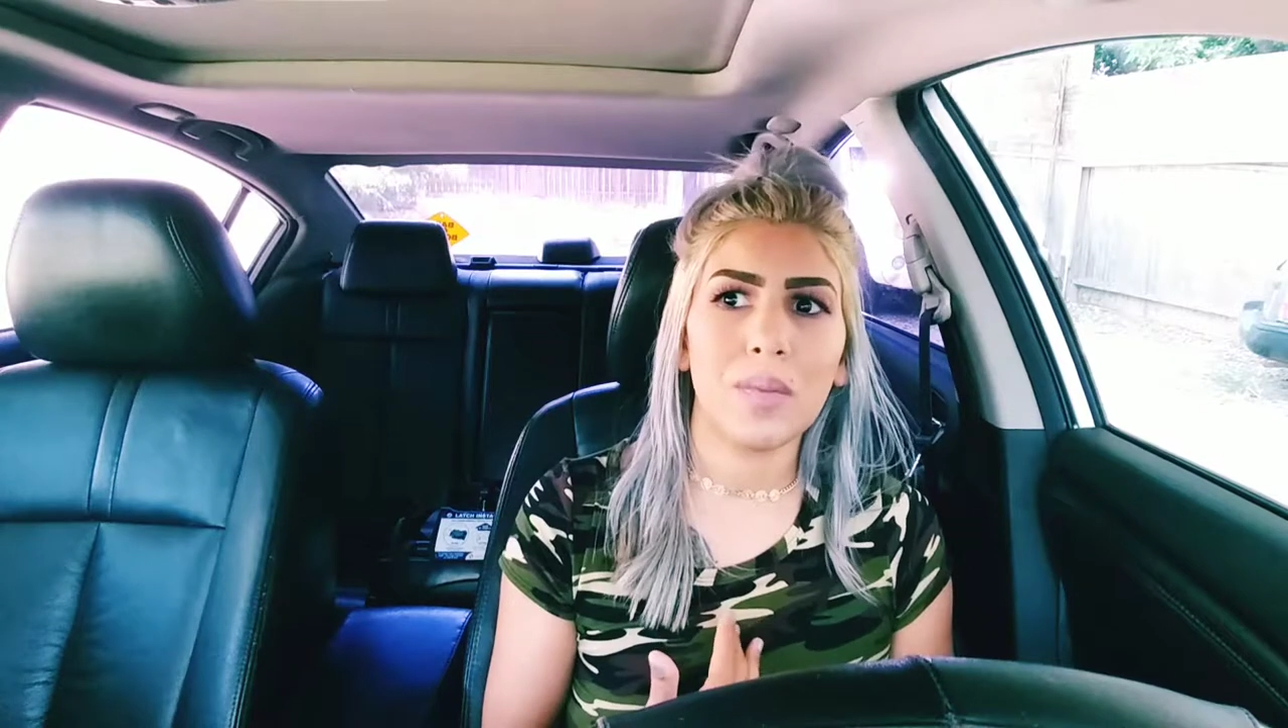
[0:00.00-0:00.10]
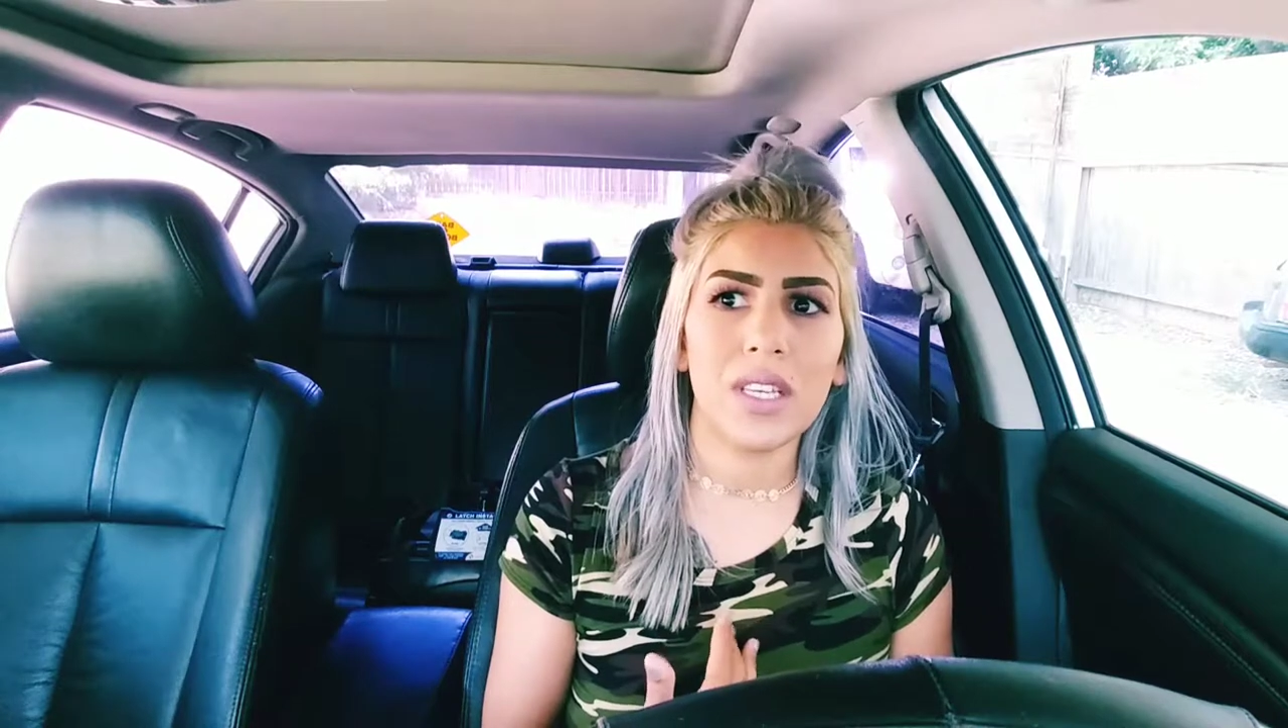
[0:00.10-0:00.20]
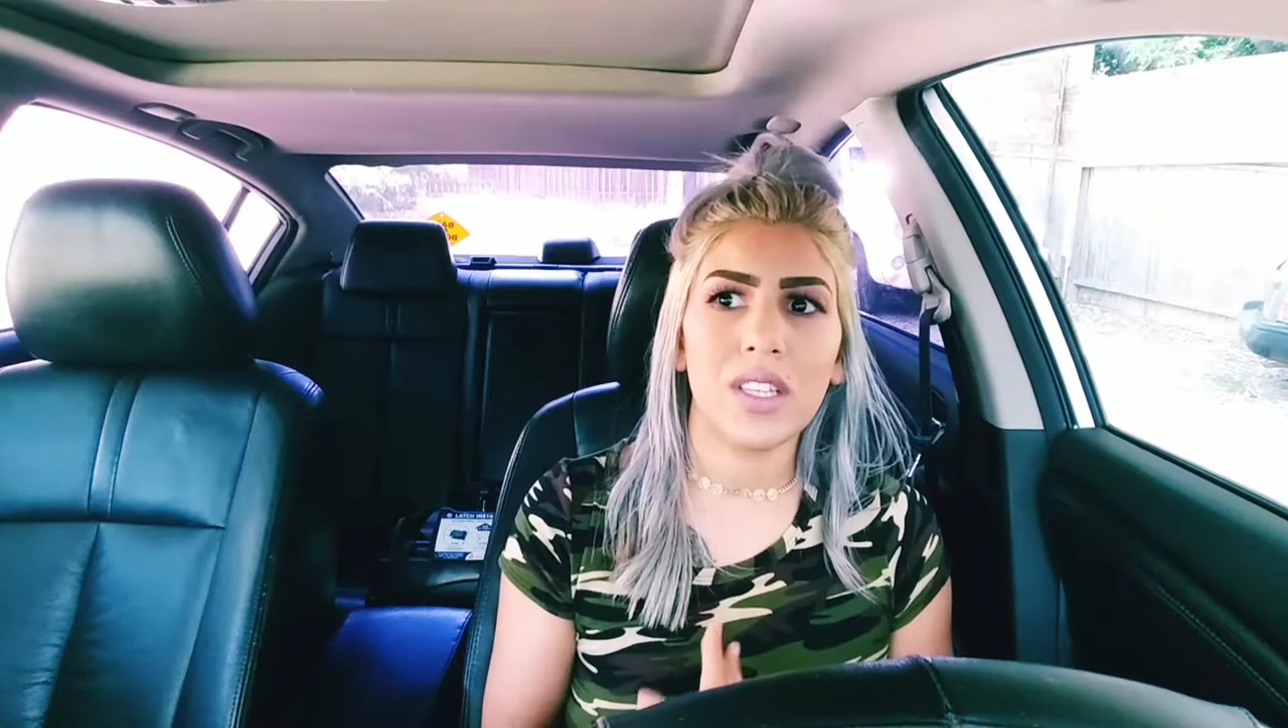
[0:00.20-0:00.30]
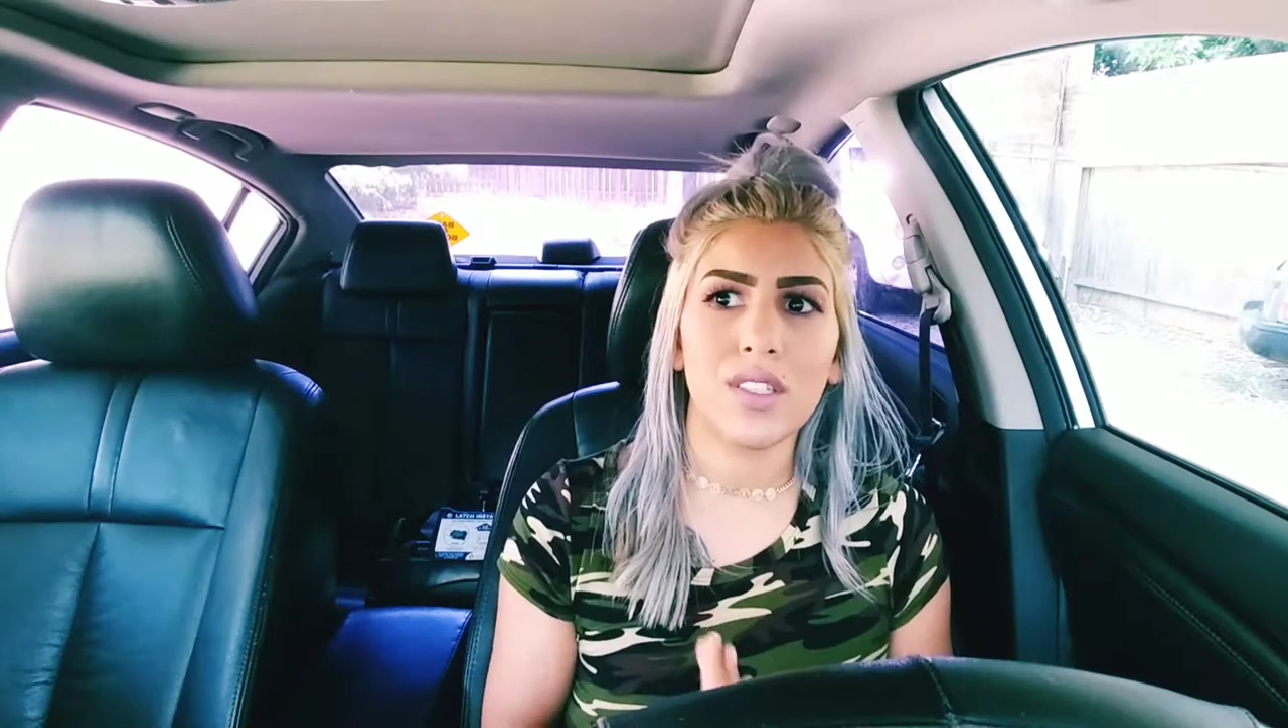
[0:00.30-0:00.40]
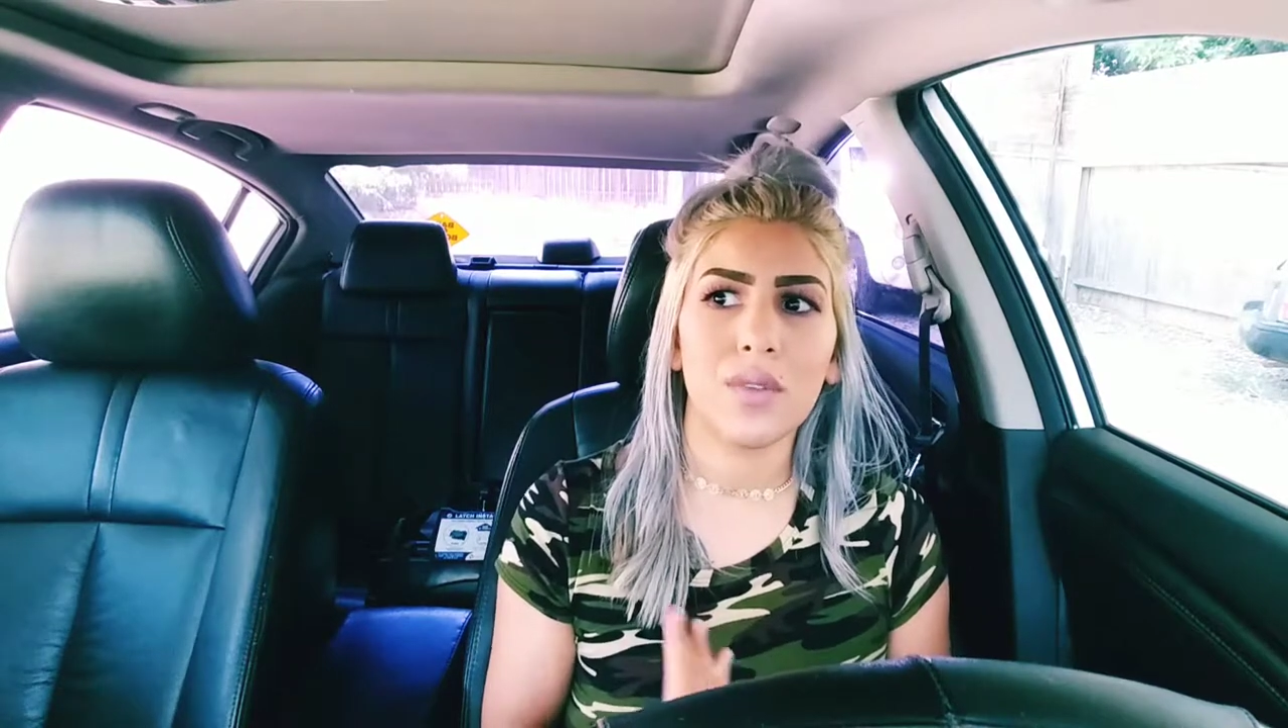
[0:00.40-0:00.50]

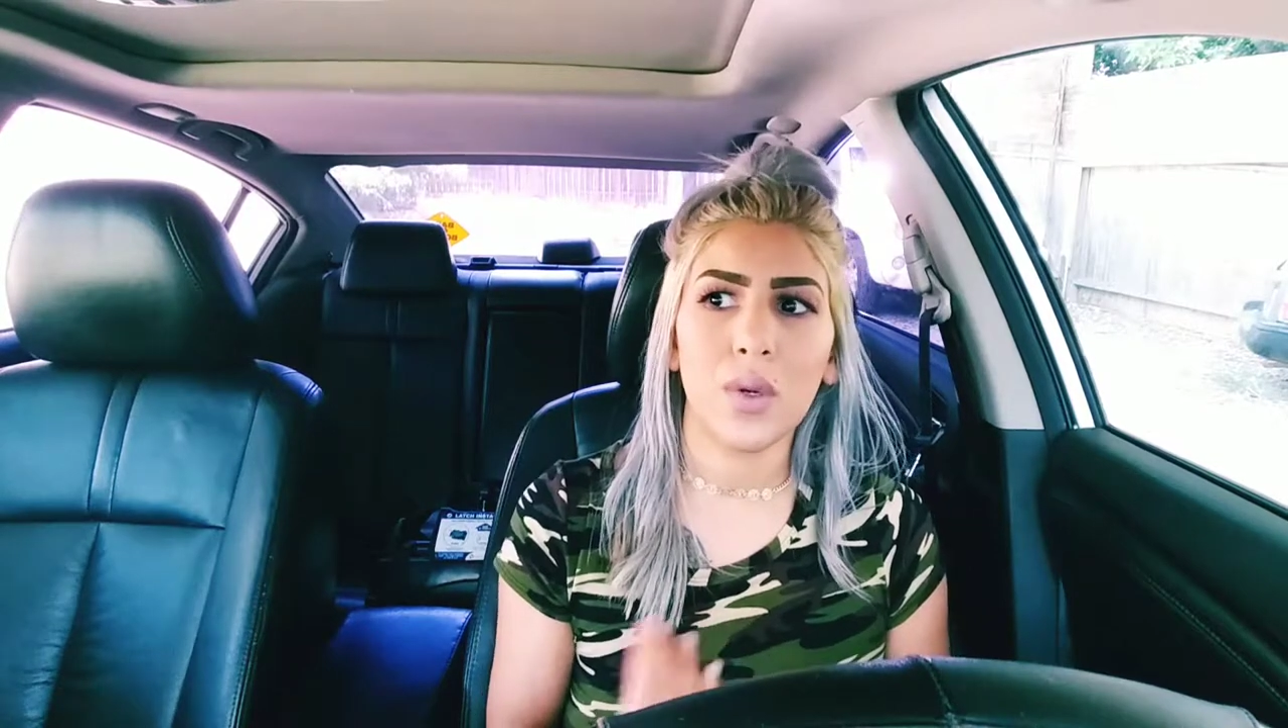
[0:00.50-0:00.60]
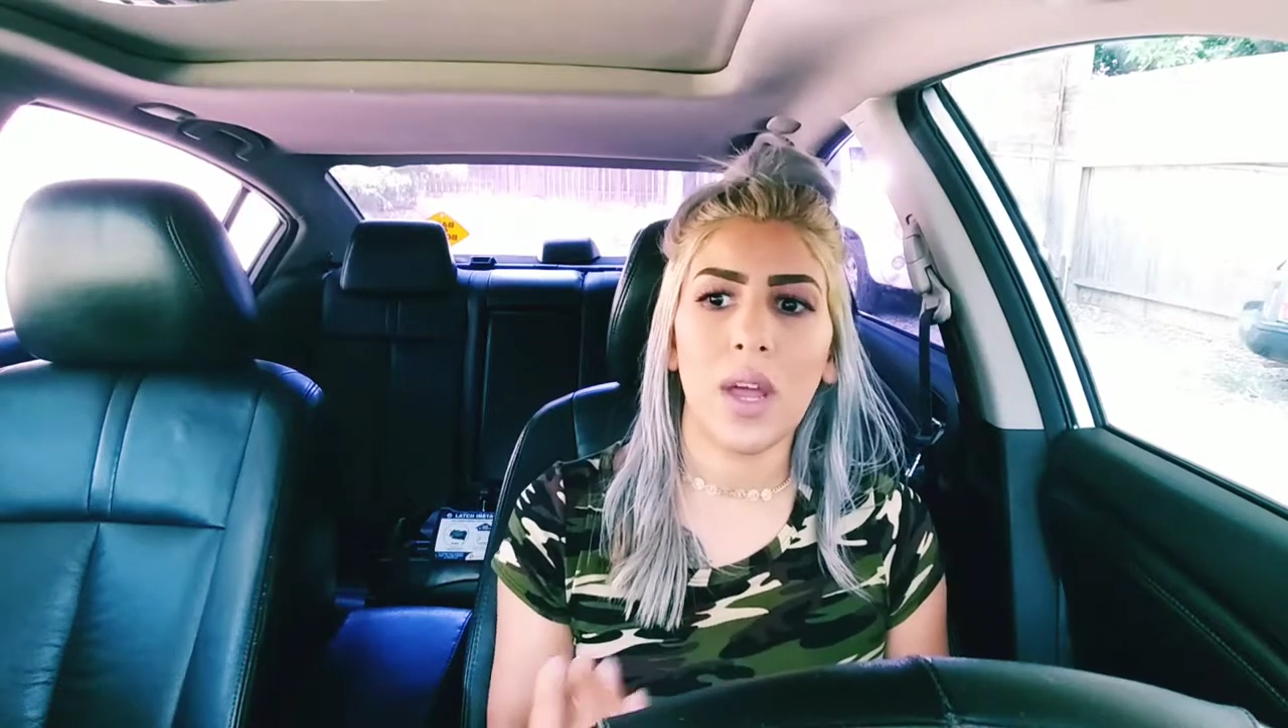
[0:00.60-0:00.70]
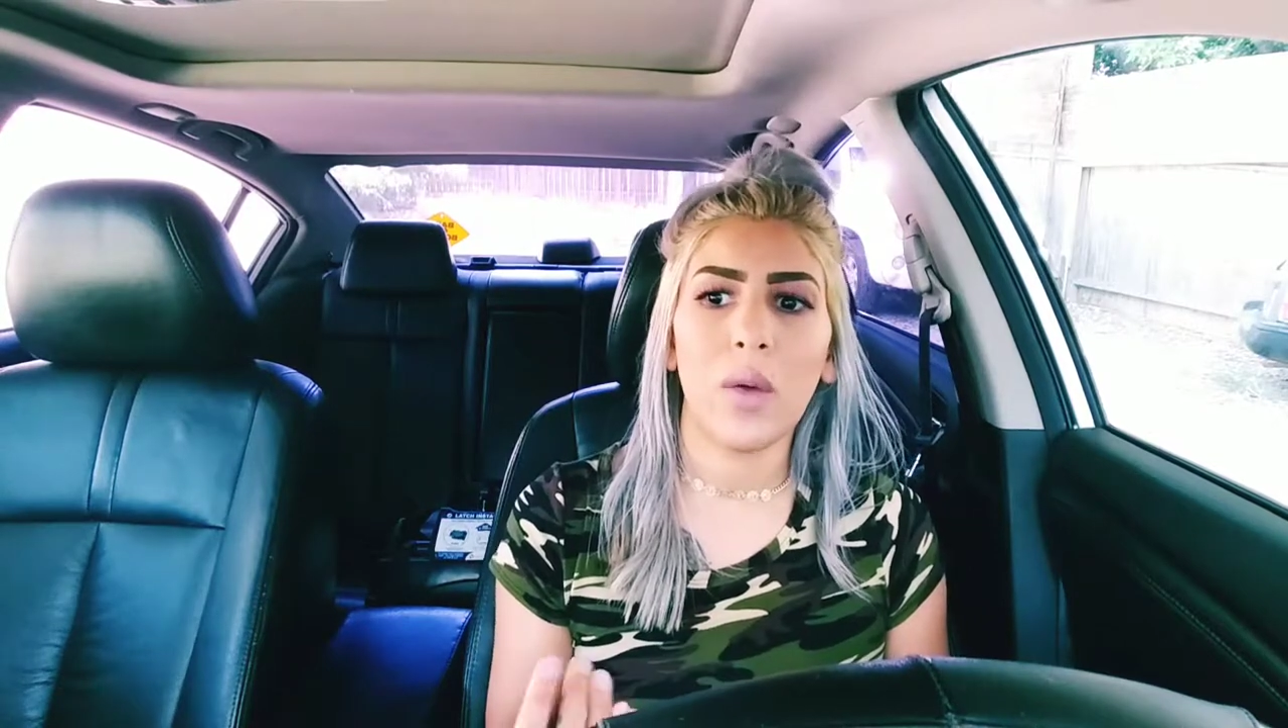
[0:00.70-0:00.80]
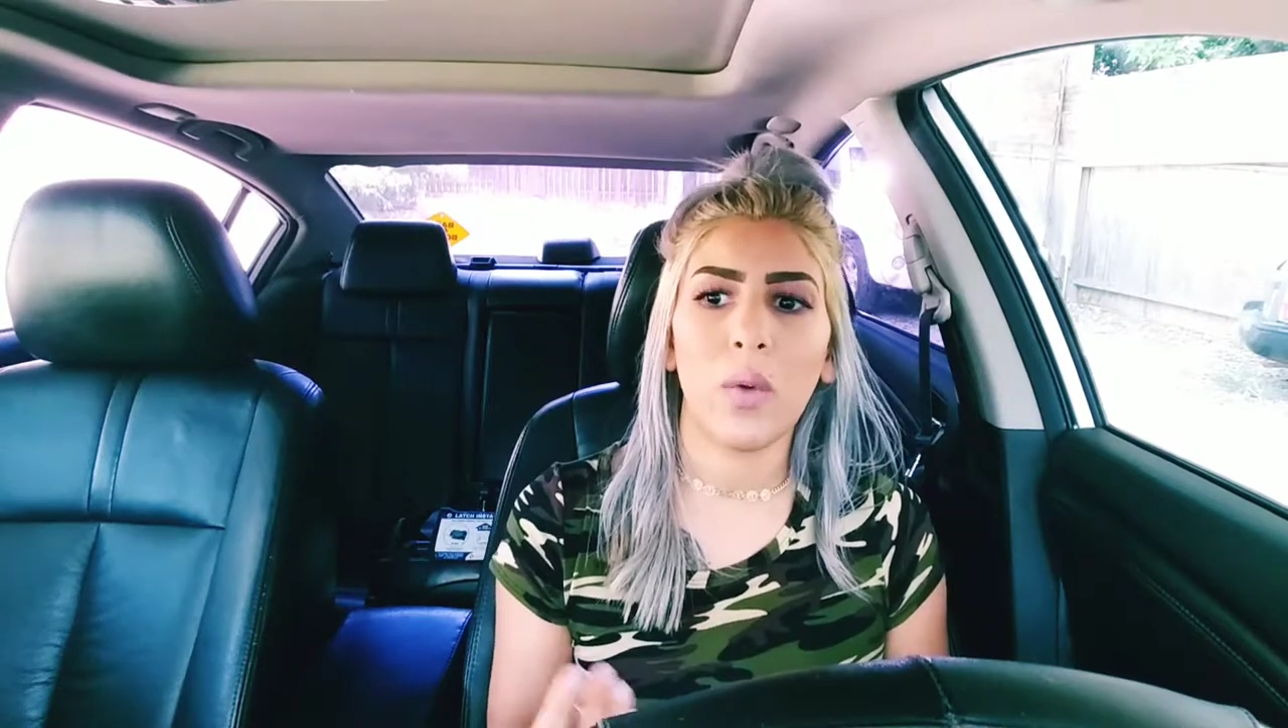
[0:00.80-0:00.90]
because of who I